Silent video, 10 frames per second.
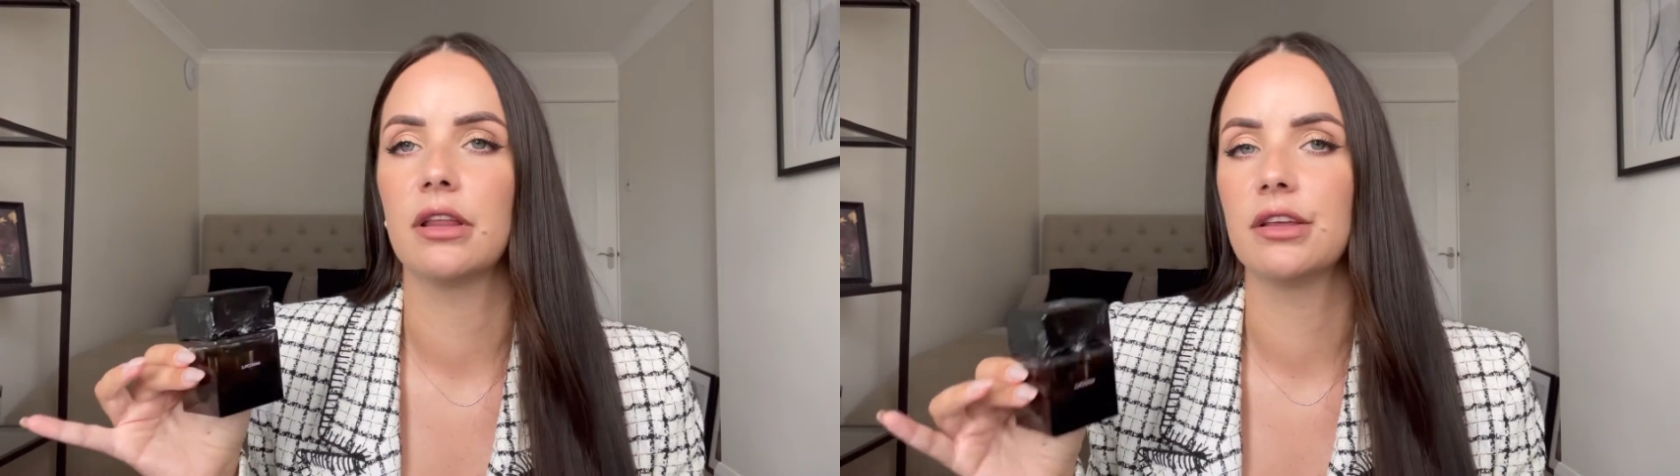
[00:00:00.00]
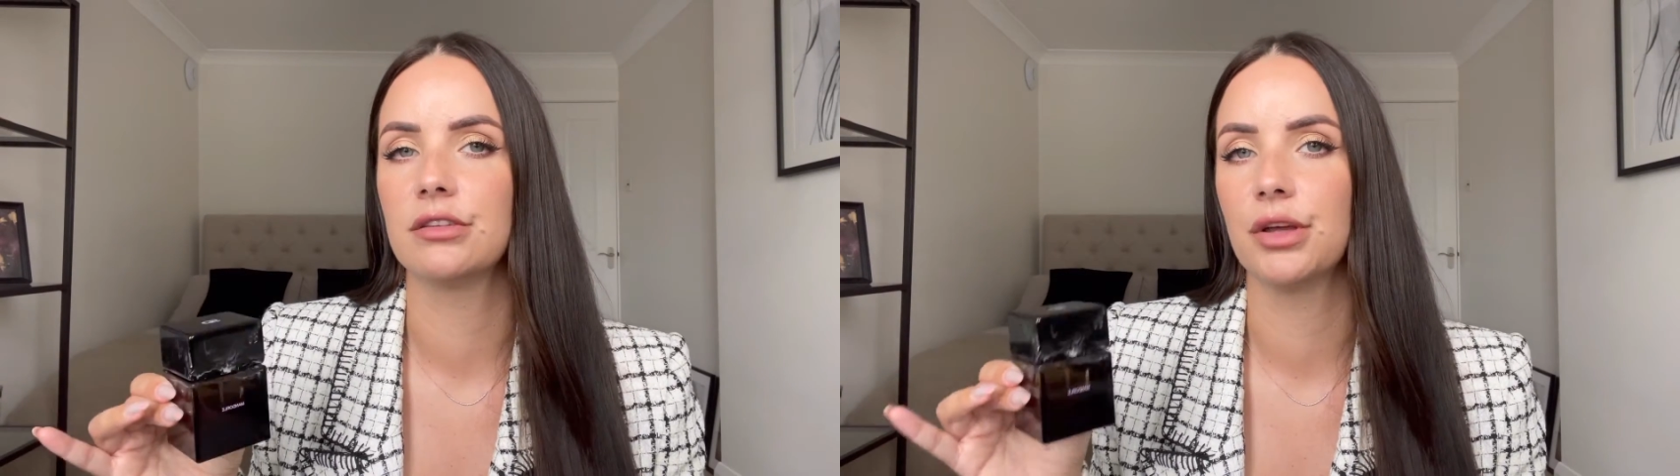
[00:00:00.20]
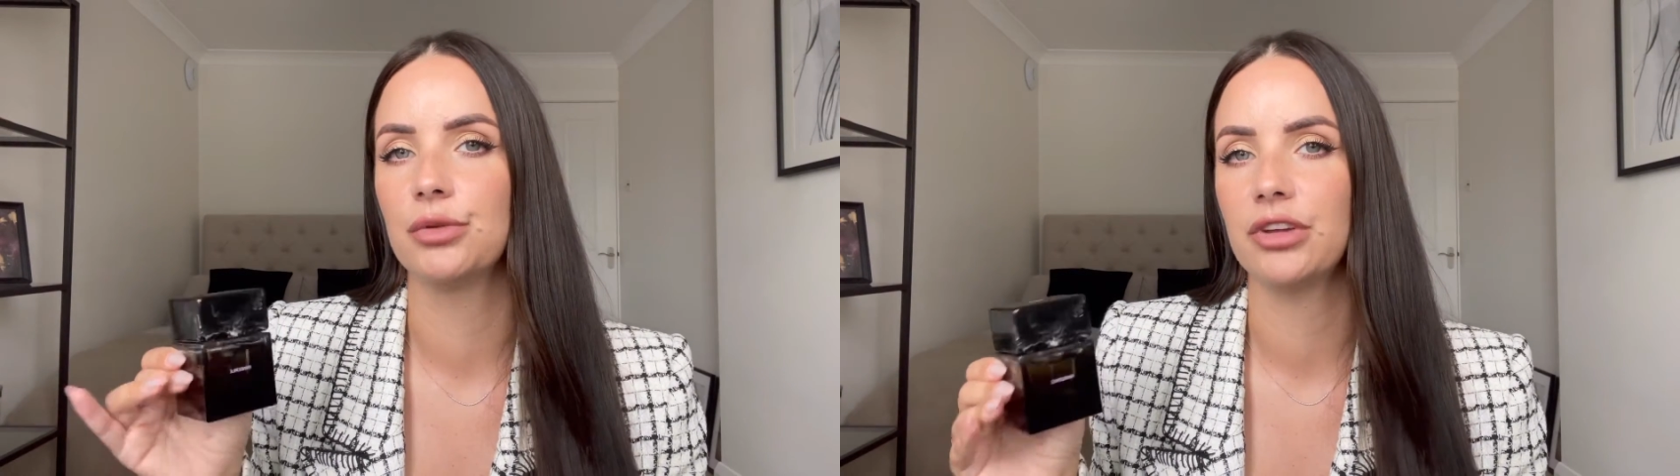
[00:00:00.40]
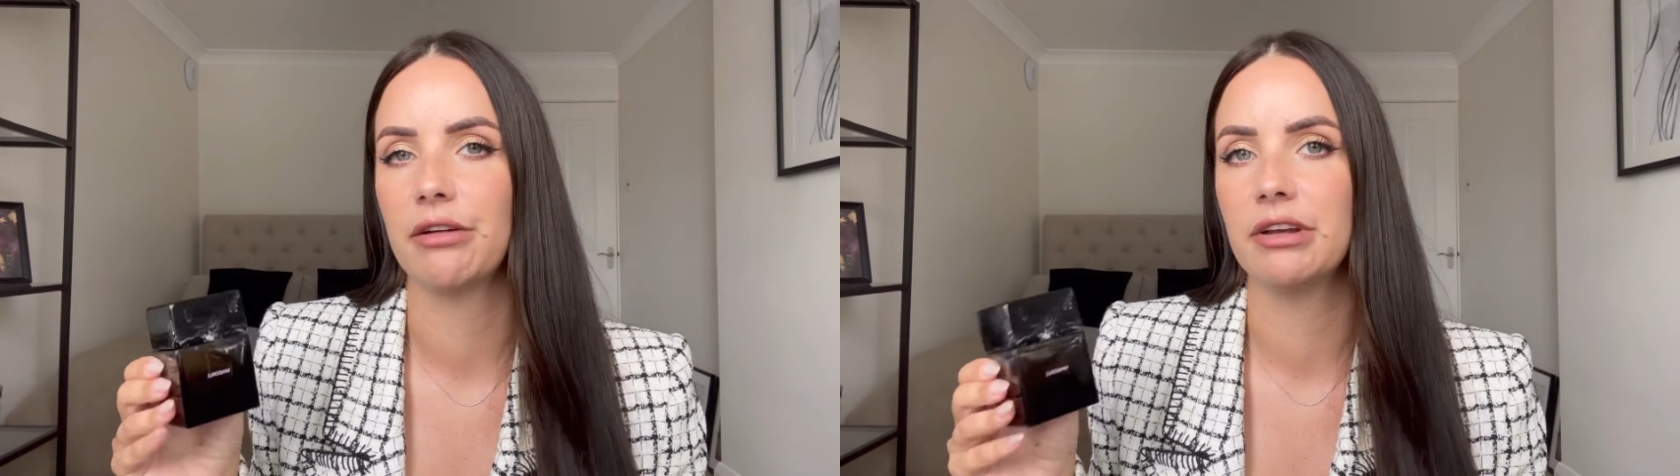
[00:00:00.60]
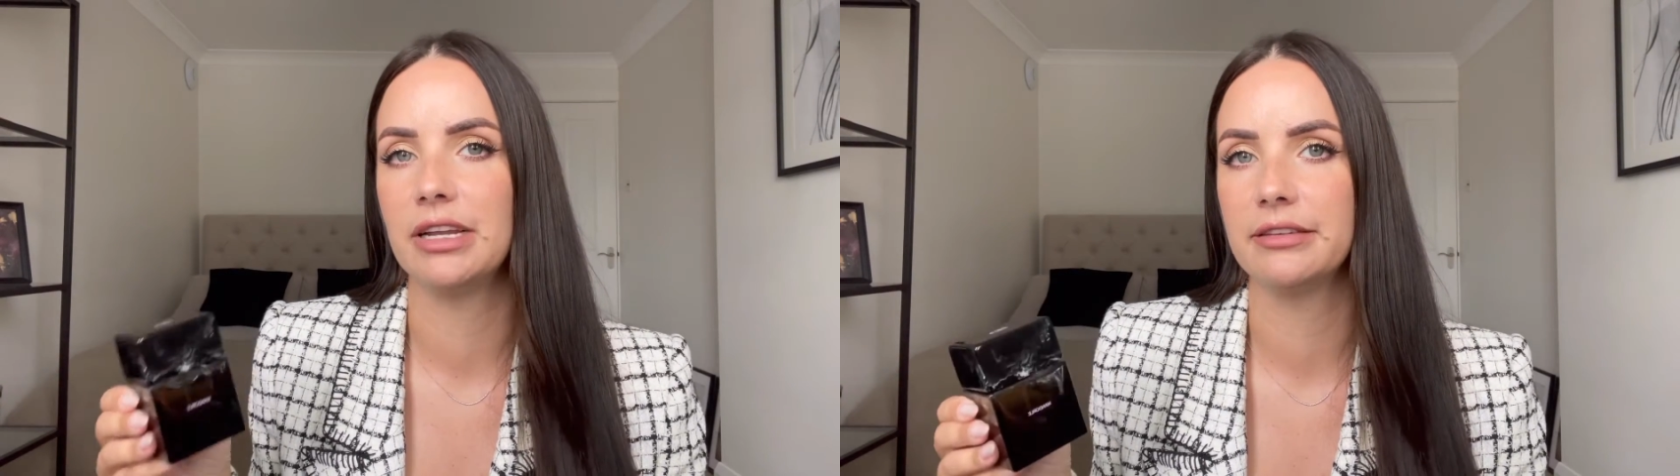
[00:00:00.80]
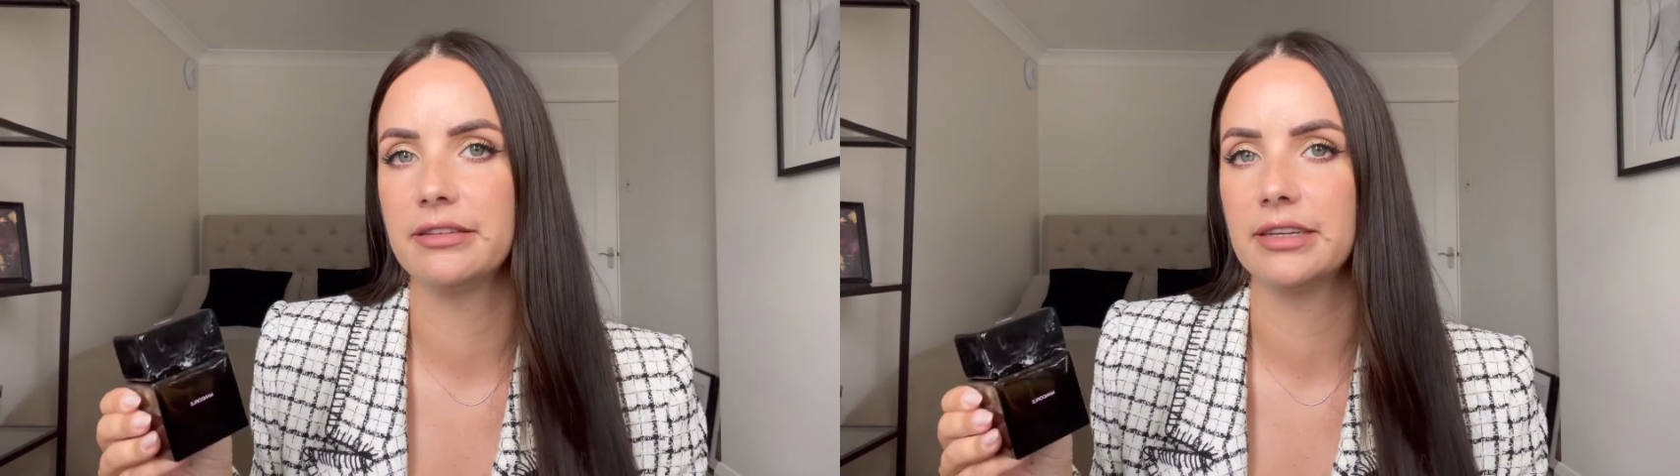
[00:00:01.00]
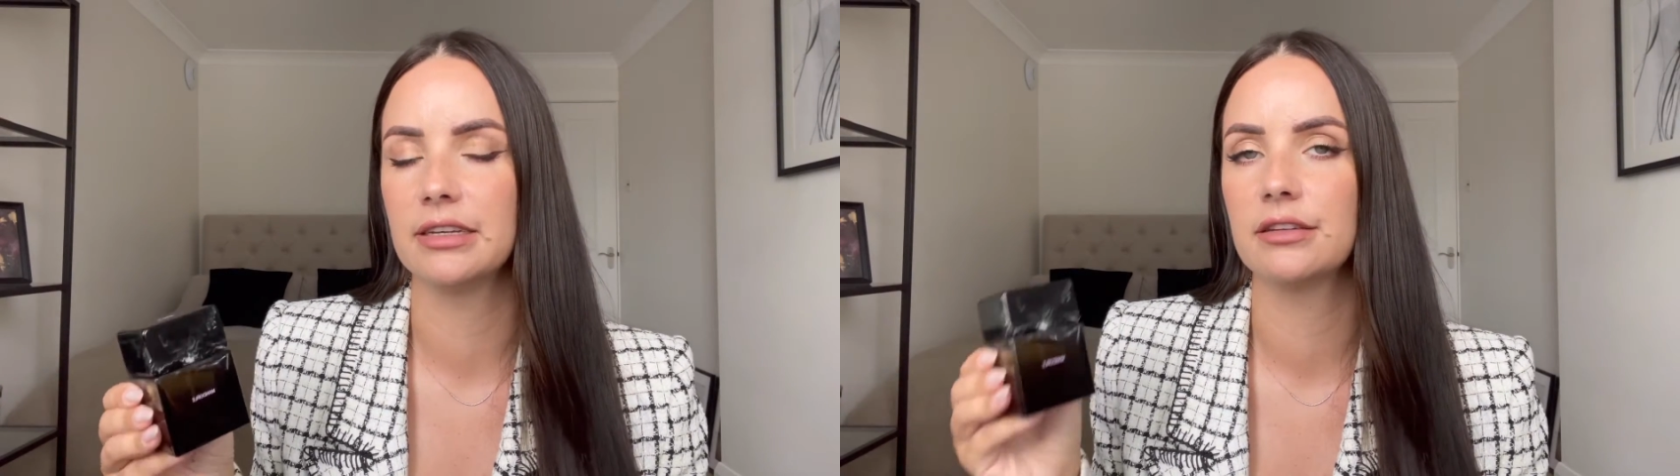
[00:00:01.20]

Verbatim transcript: there's no cherry listed.